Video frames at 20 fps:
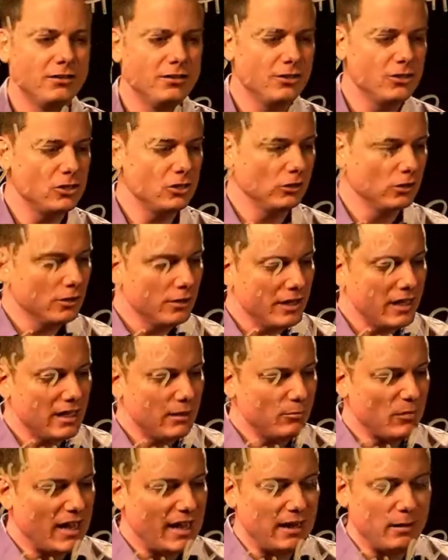There's
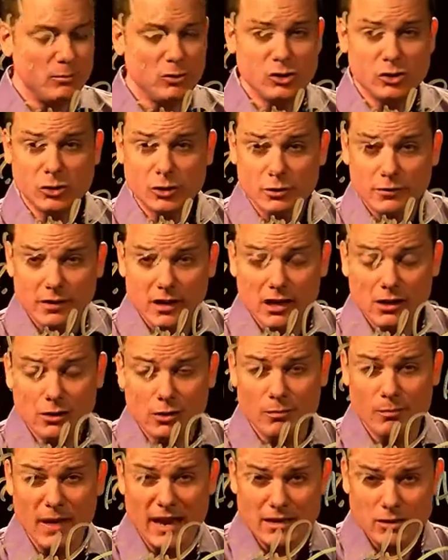learning by observing
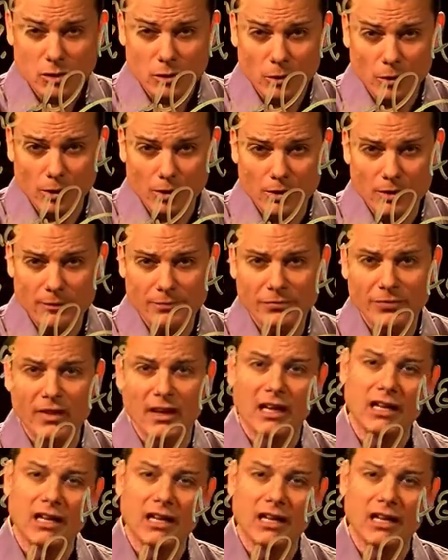your mentor